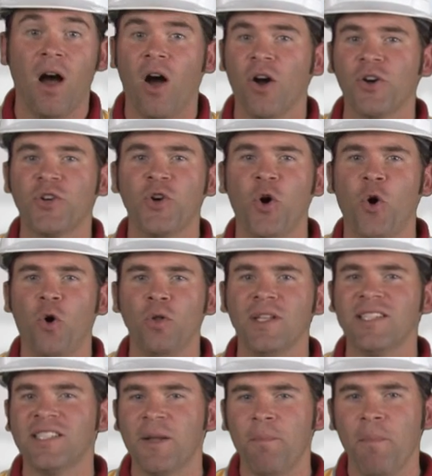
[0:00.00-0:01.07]
Our goal
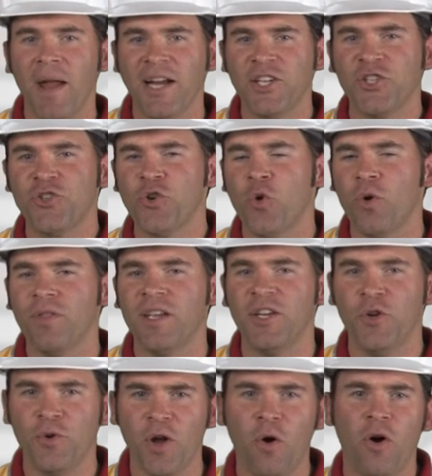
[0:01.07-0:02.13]
is to make sure that
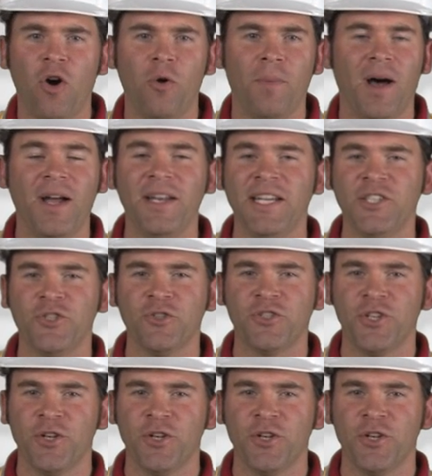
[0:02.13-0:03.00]
you go home uninjured